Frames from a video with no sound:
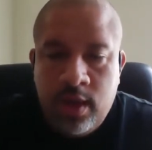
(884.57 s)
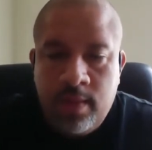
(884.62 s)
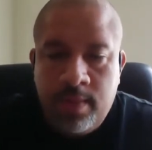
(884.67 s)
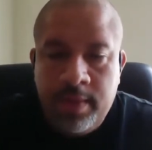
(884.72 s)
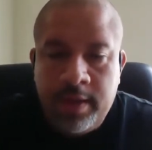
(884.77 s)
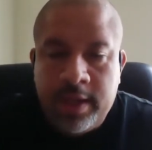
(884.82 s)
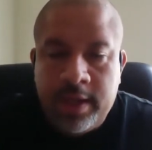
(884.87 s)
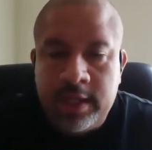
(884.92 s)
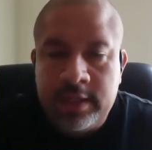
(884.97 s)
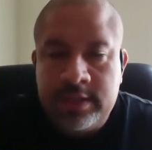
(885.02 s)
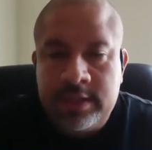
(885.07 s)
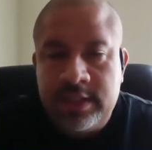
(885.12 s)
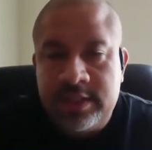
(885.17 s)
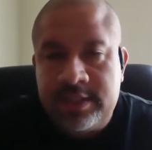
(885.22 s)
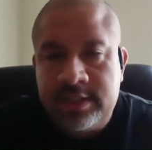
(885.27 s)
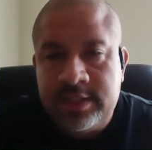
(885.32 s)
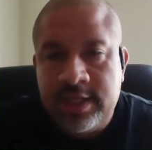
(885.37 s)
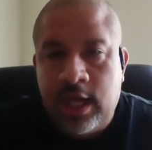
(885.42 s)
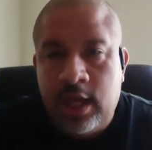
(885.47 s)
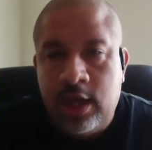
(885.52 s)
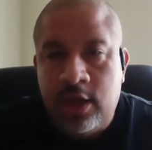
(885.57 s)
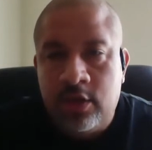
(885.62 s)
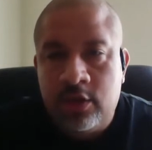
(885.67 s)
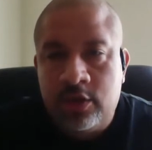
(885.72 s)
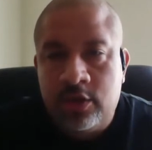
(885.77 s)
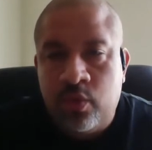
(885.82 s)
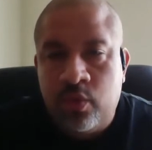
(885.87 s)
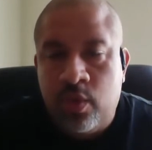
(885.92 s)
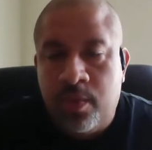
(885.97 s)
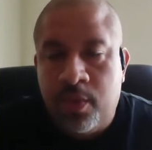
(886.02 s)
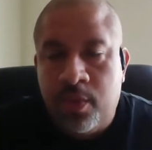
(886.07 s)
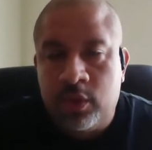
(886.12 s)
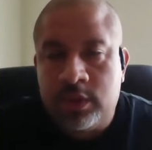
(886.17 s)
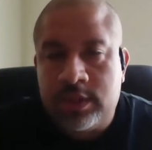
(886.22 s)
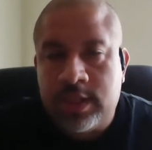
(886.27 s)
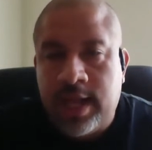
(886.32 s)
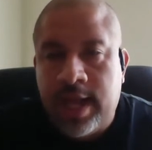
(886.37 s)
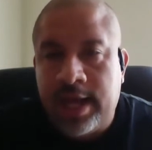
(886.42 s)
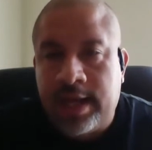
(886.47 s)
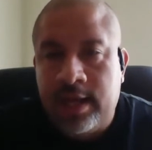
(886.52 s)
because the sellers will
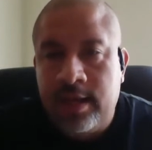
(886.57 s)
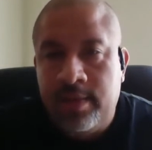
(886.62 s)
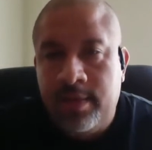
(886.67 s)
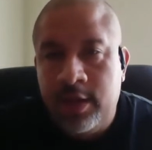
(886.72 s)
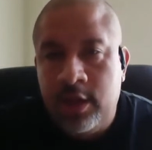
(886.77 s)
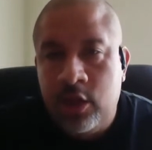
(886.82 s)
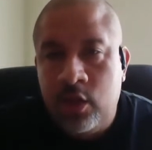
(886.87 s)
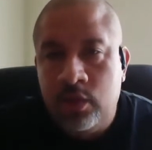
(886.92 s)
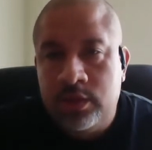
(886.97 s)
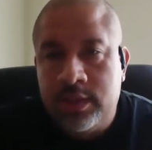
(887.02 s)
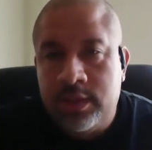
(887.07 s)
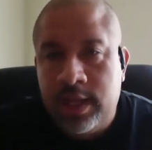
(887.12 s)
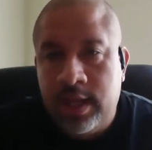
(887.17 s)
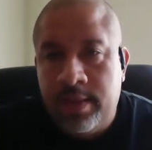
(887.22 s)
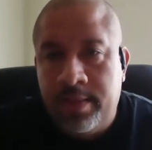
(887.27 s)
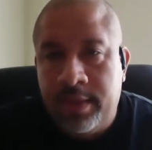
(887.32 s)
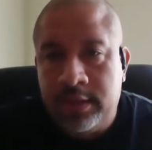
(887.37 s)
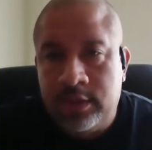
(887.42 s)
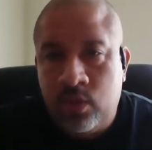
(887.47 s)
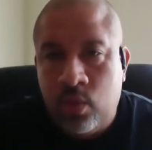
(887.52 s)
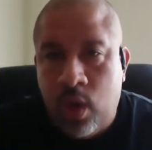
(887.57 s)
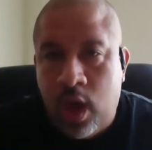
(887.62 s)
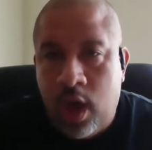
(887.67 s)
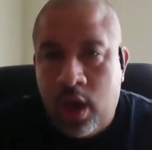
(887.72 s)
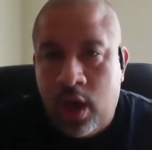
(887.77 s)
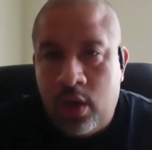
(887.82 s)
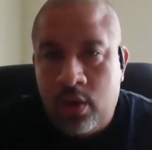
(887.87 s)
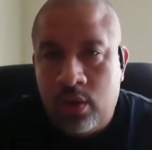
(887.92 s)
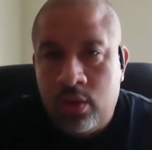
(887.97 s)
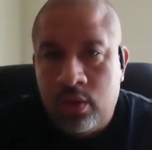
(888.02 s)
most likely be using them as well.